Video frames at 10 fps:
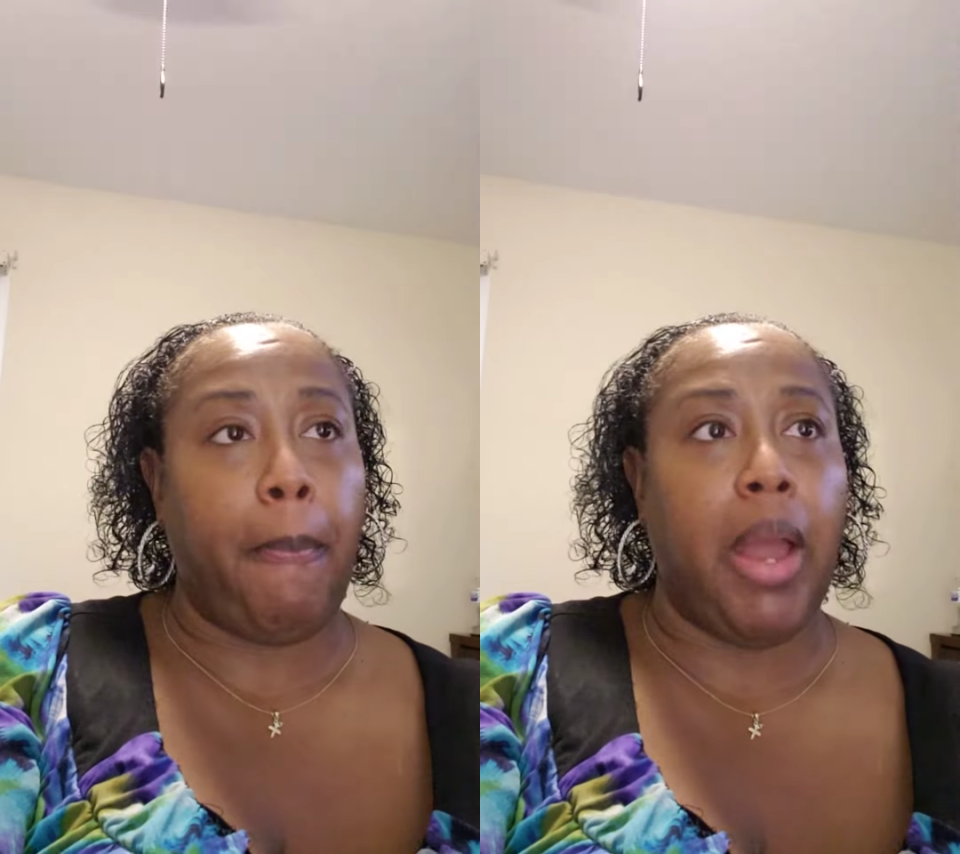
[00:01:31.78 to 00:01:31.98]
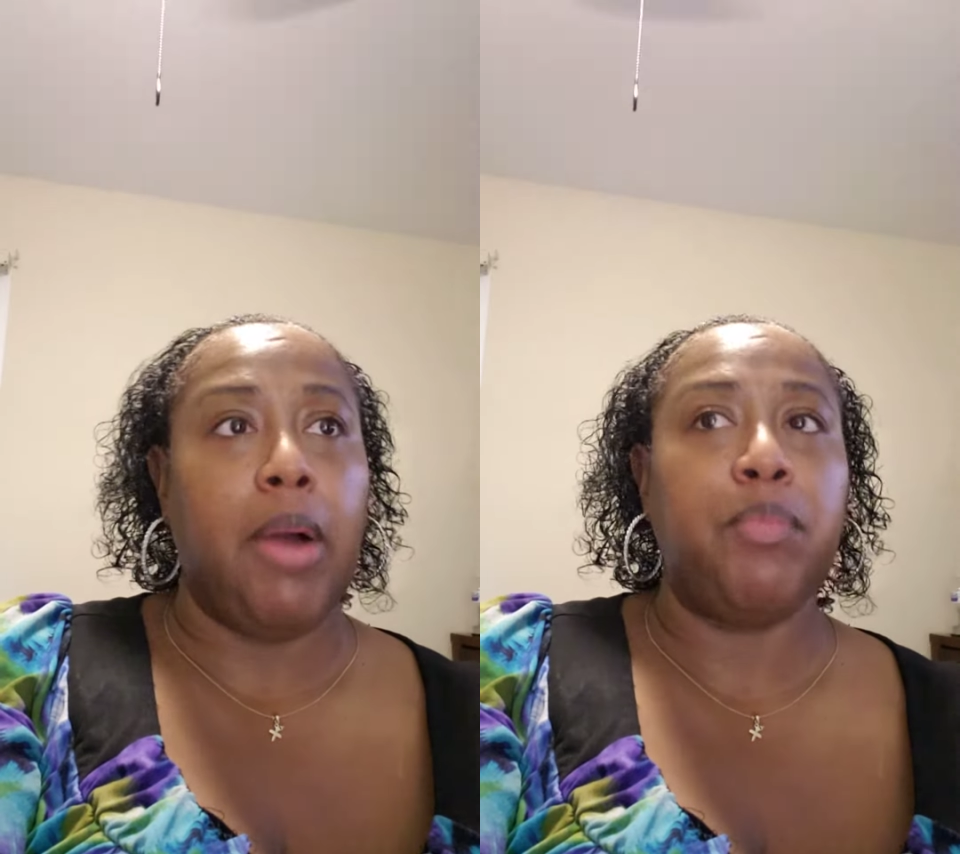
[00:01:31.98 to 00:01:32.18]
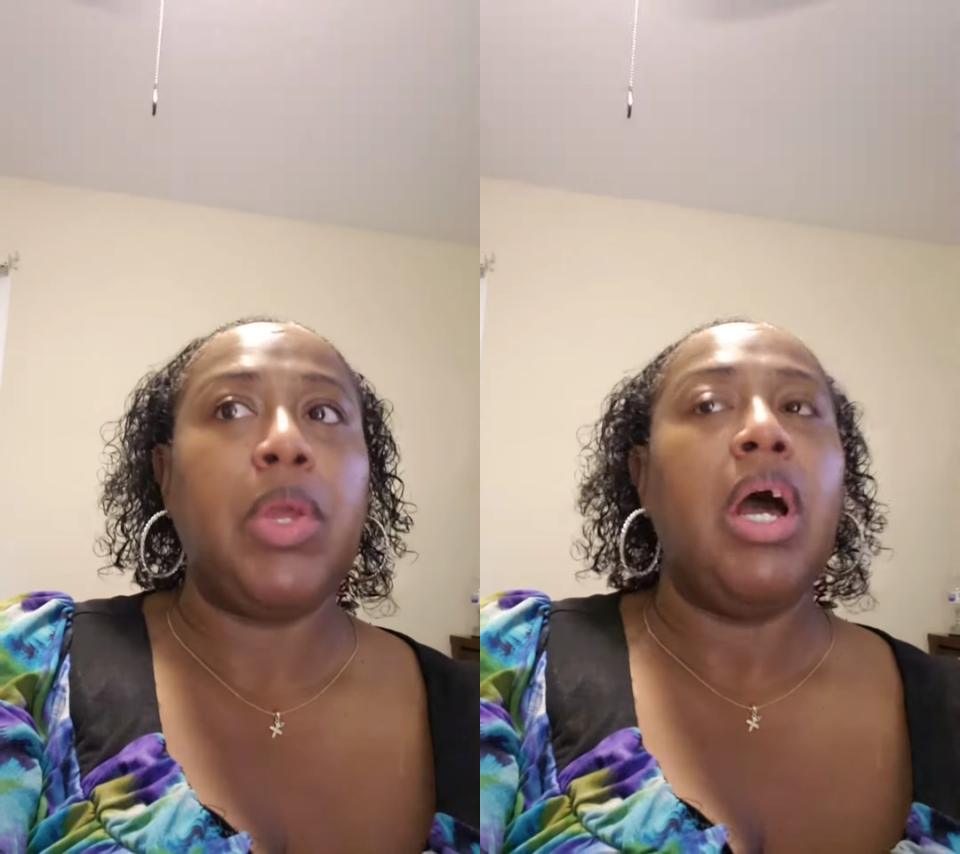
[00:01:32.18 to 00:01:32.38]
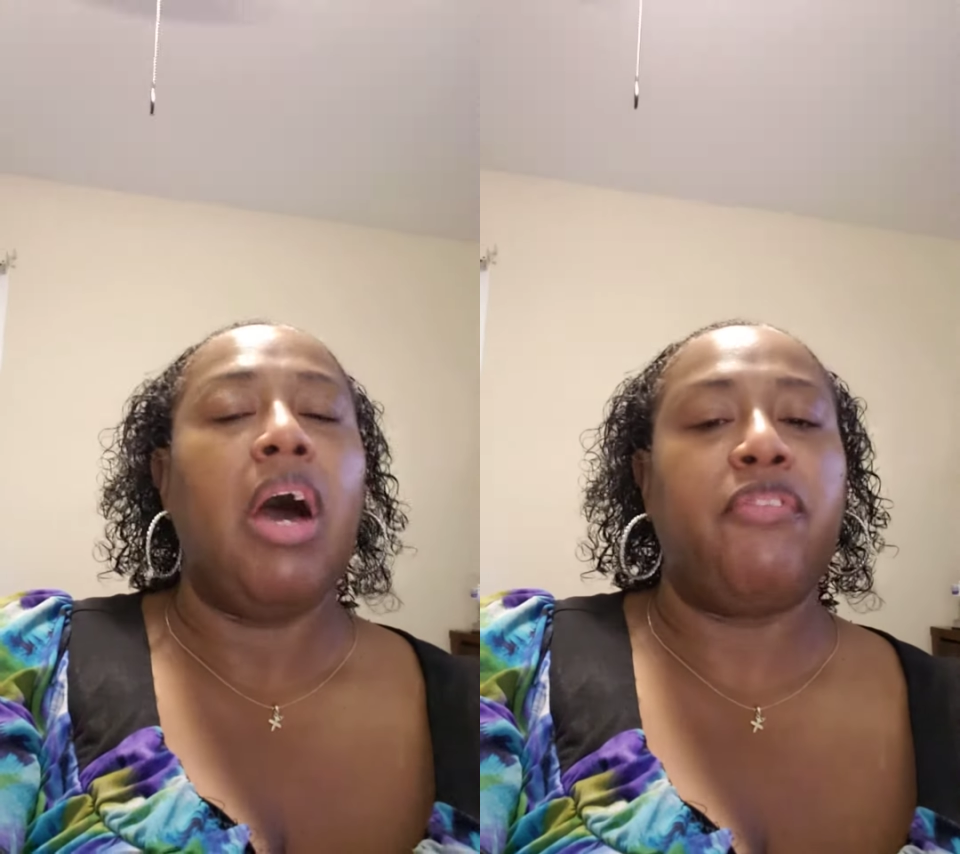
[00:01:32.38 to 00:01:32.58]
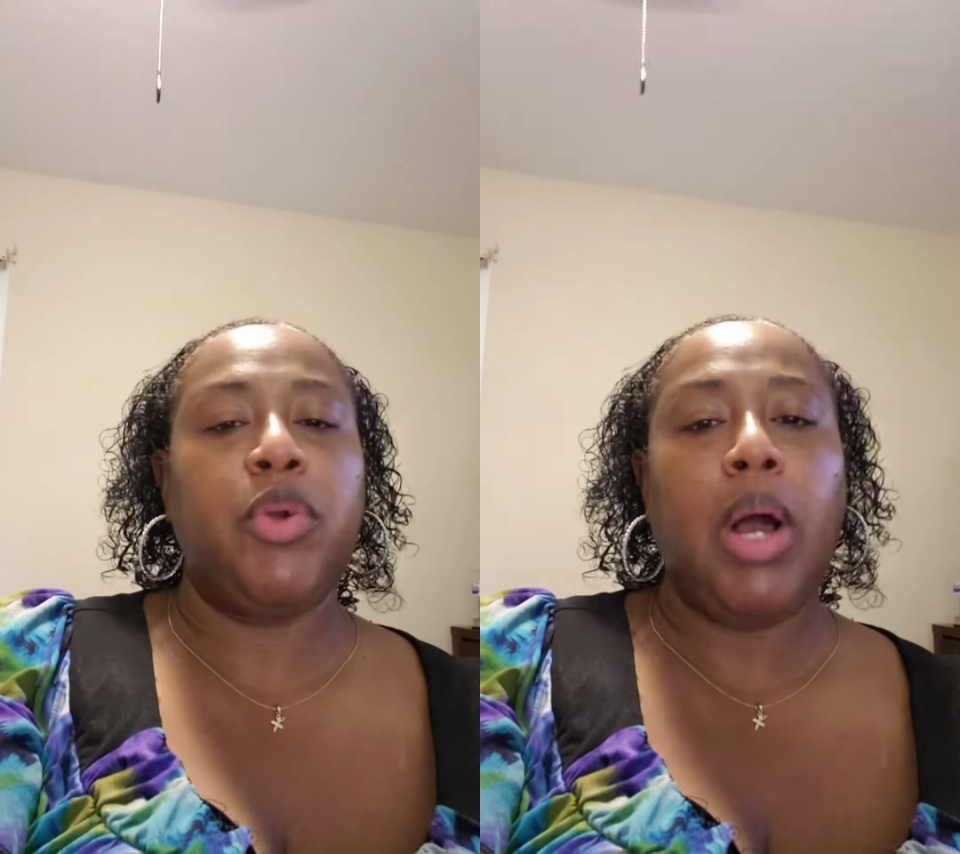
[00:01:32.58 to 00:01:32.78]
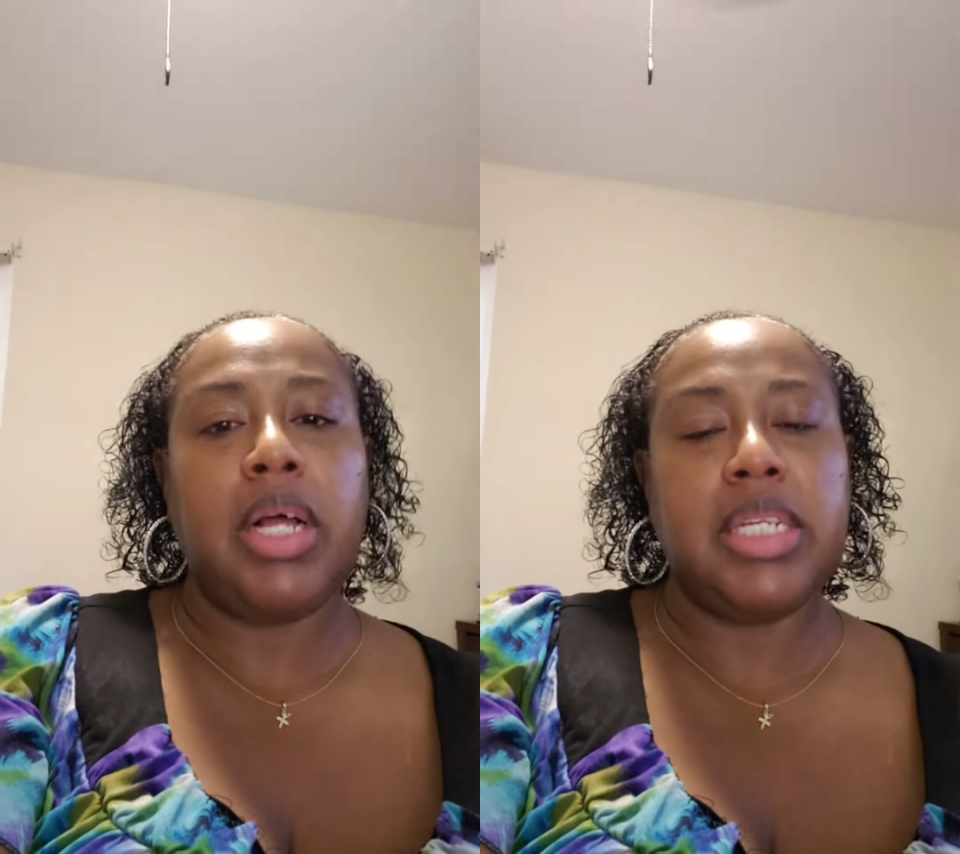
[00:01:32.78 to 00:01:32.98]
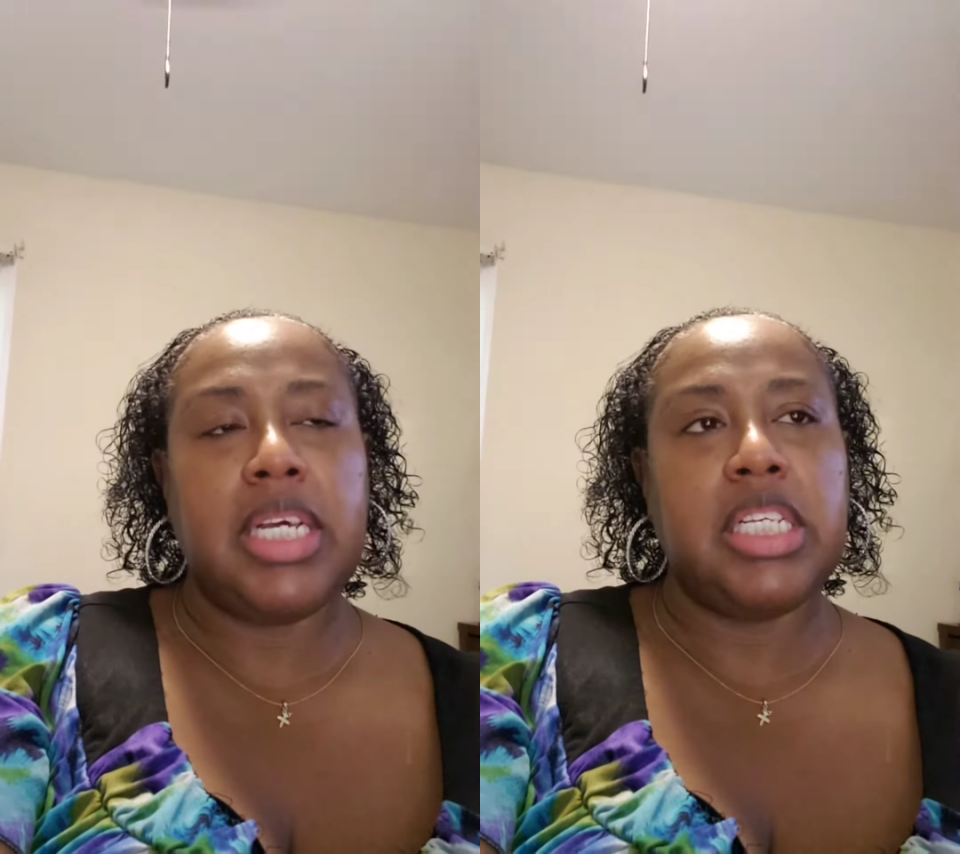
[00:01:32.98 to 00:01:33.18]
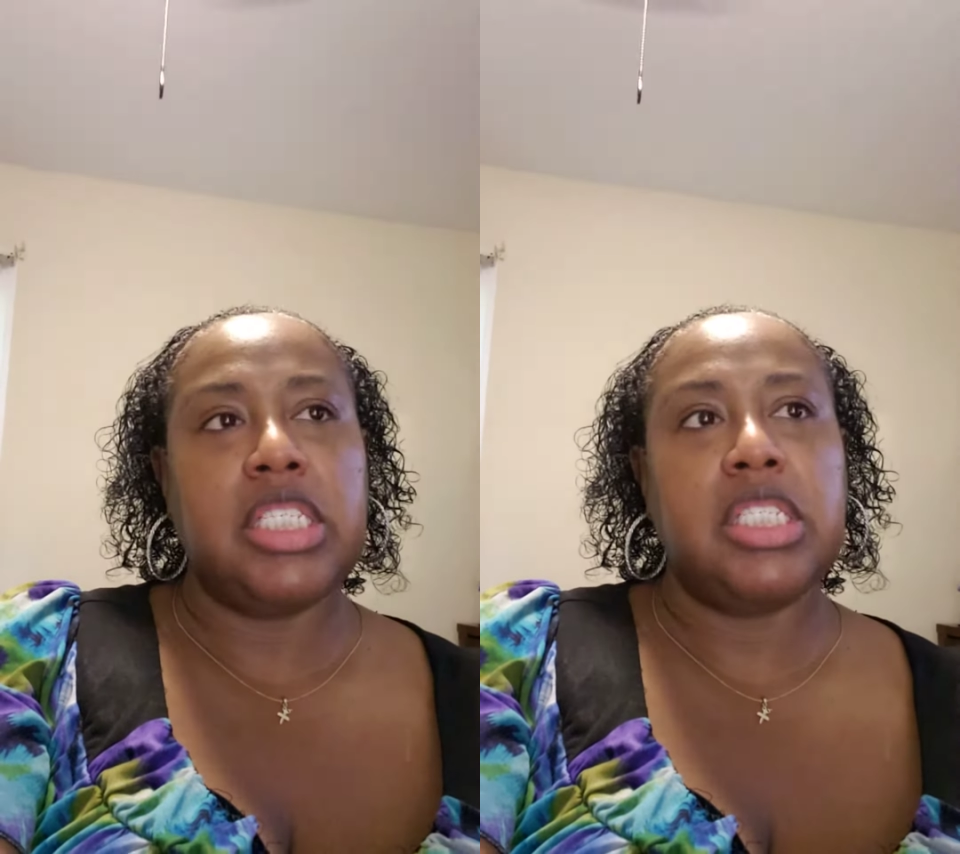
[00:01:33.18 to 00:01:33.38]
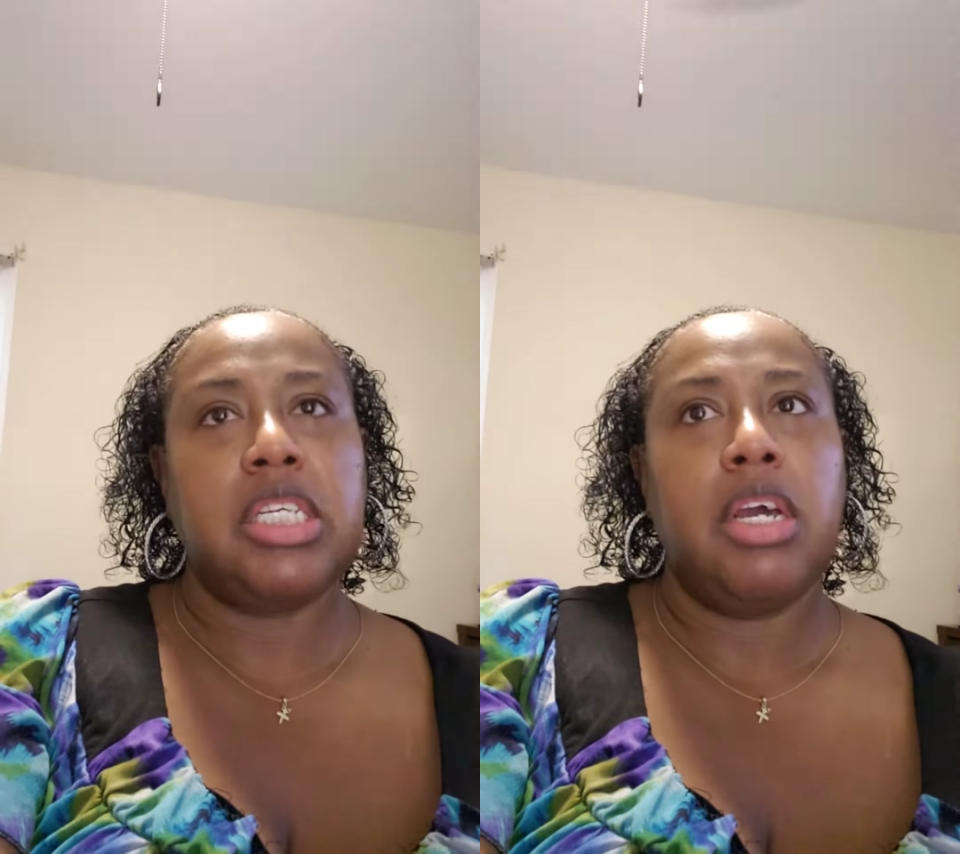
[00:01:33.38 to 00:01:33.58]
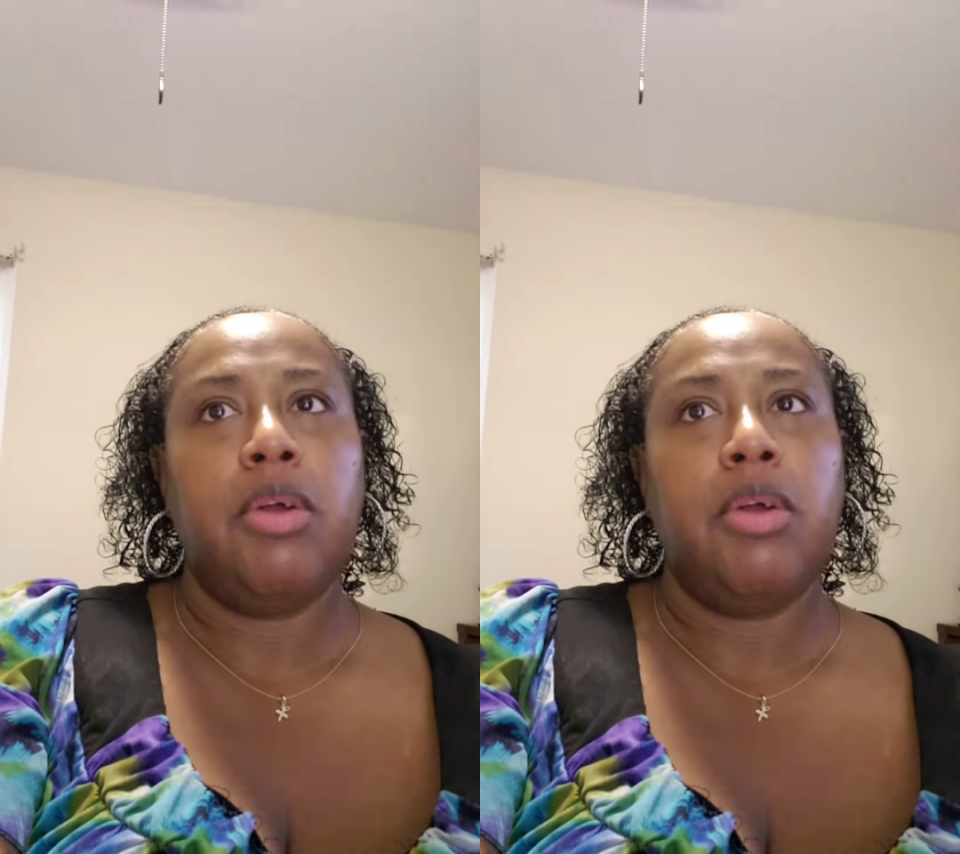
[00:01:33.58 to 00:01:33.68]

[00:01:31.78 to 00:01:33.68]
Um, a few holidays